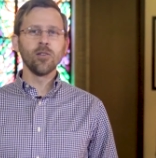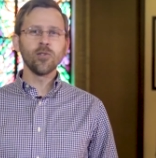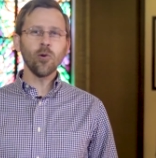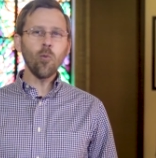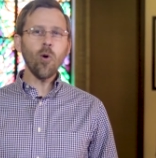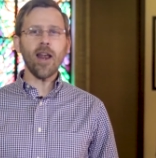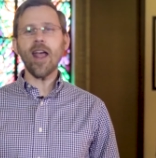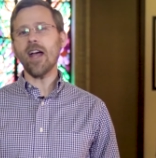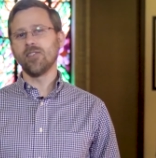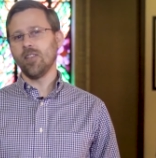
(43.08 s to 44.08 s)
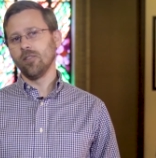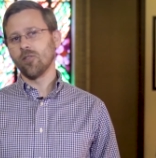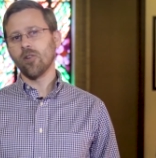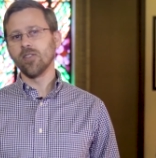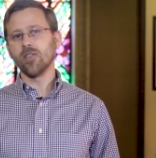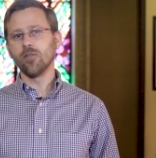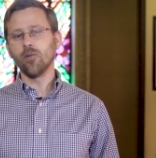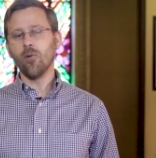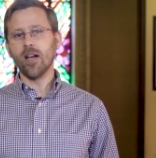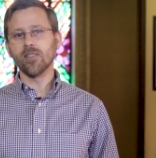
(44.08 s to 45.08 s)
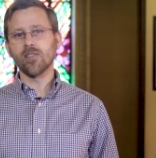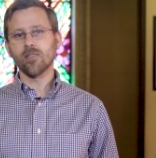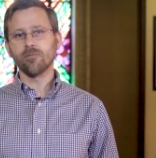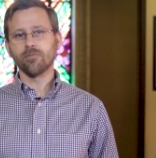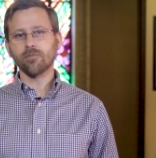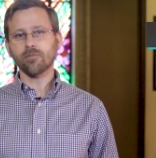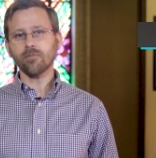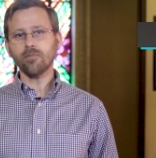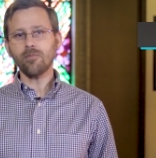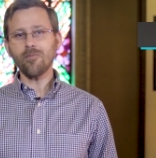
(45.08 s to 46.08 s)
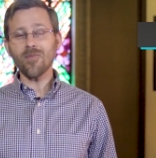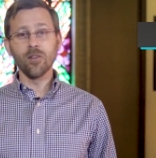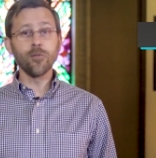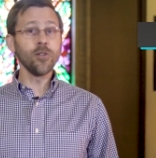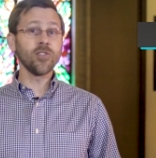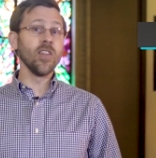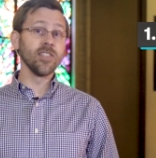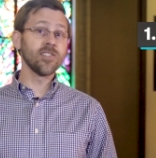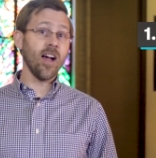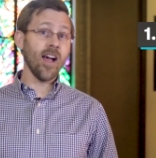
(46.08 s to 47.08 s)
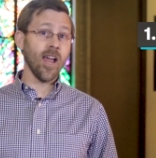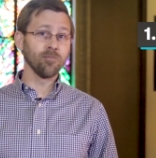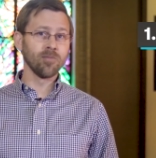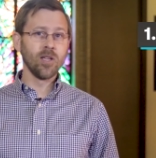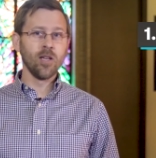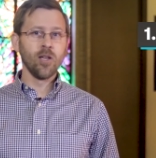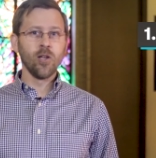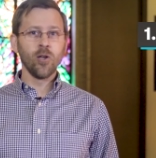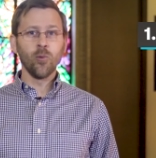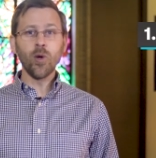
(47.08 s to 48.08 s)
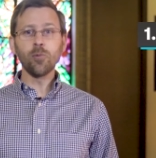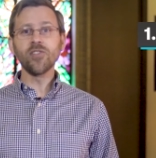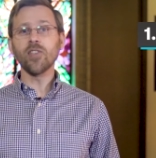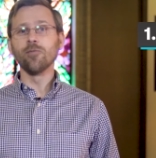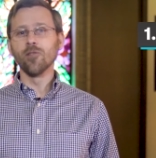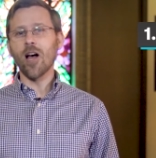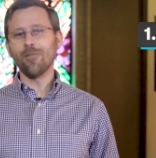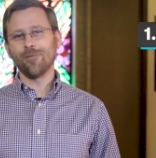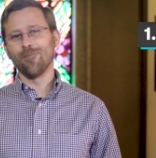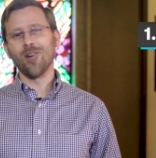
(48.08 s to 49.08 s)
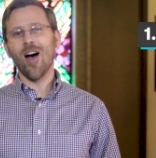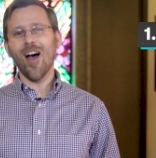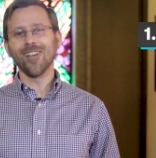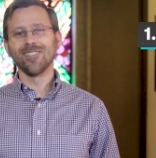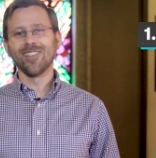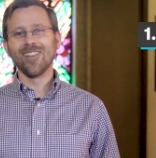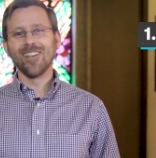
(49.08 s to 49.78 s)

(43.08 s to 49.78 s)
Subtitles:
So what has He entrusted to us? The first thing is time. We receive life from God.